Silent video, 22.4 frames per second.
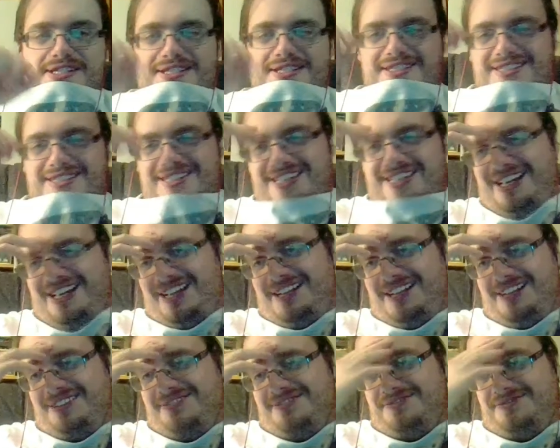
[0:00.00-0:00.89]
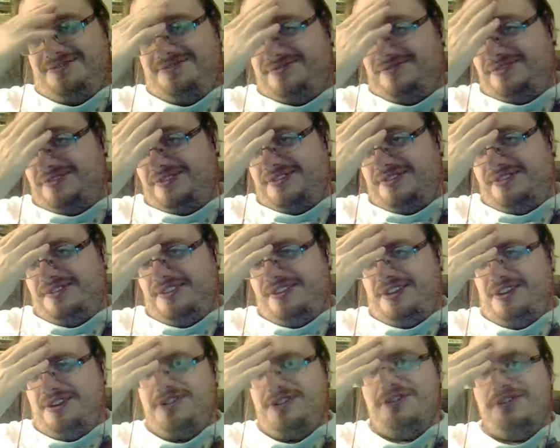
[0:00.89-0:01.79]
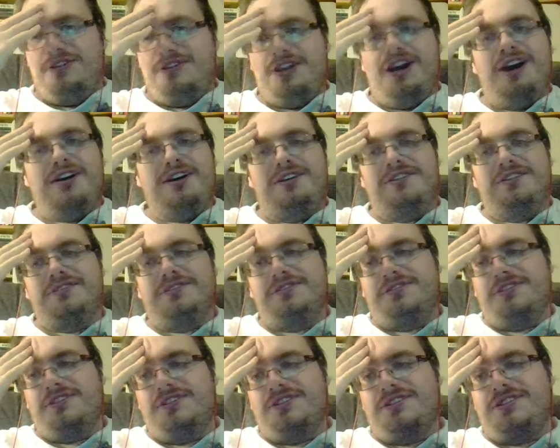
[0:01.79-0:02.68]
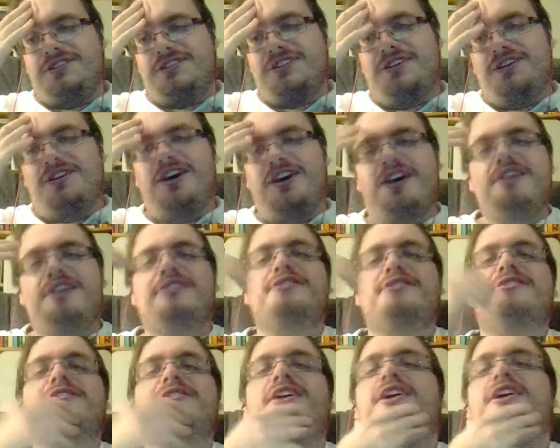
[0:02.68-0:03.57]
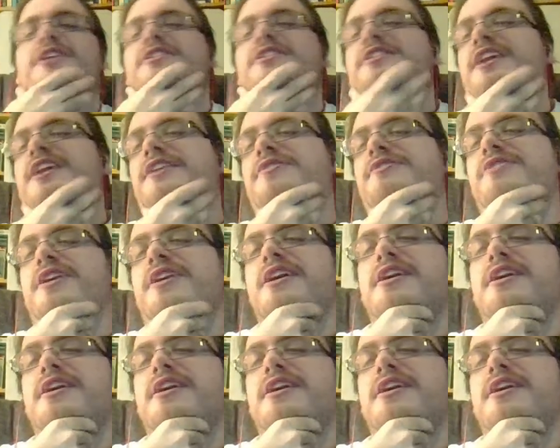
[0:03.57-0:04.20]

Yeah. You're too young. Still got a long life ahead